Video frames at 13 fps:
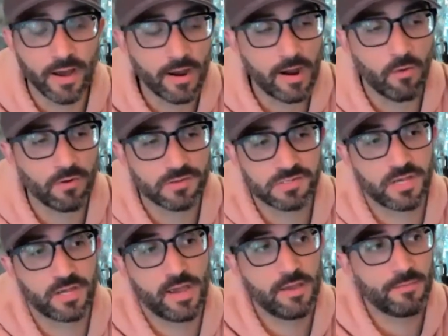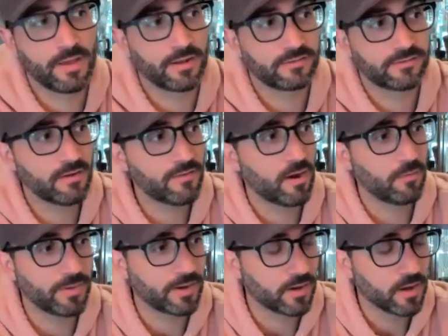I want to say, hey, man, instead of
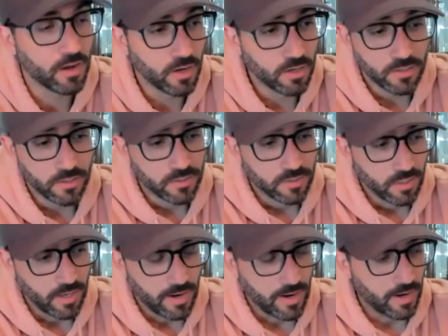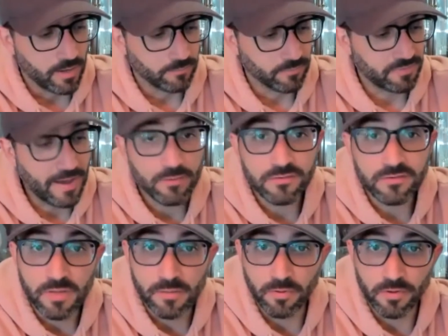helping 1,000
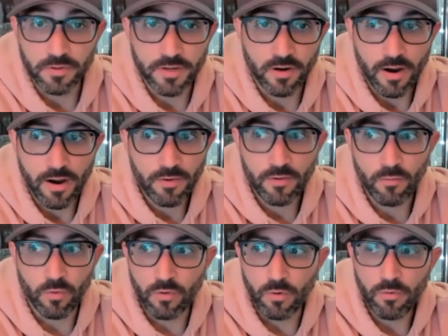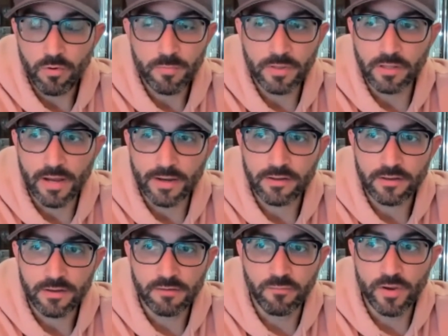people a year, what would it be like
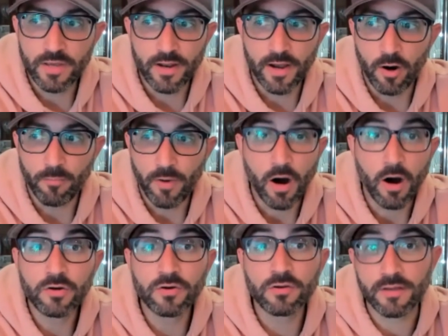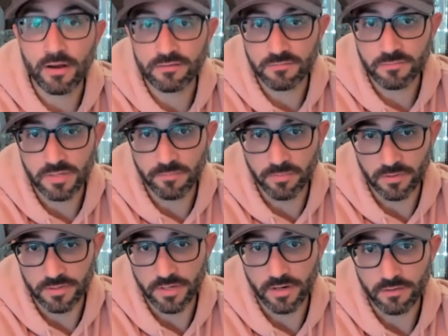if we could help 100,000 people
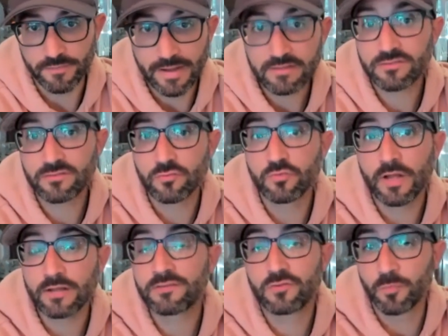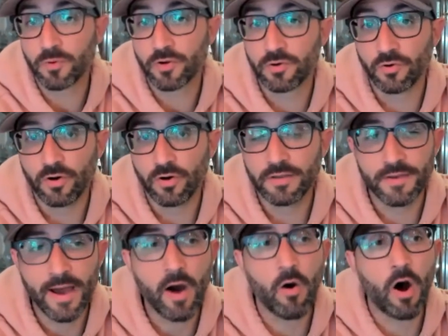a year? That's super cool. And
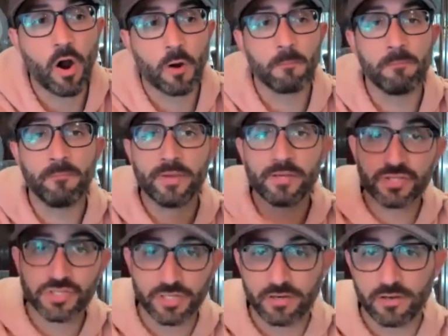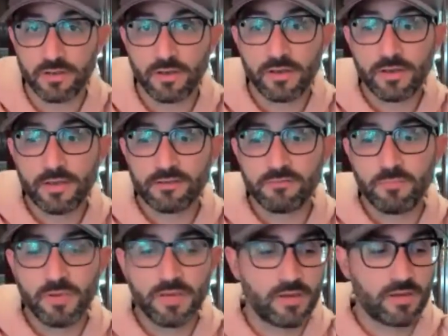now our mission is
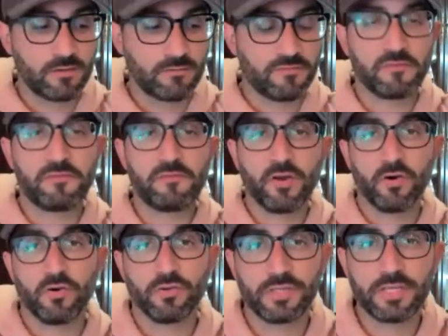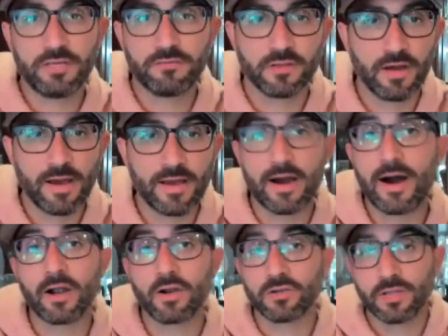being fulfilled even at a
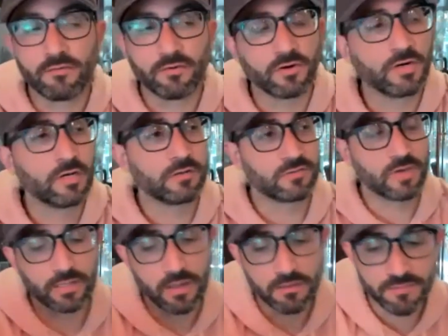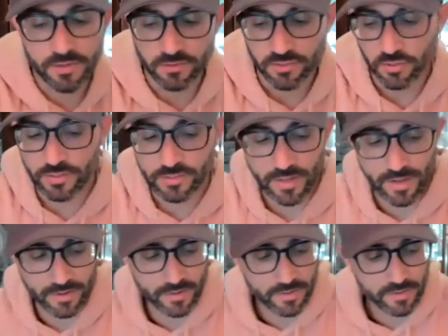higher level. So I love that you're doing that.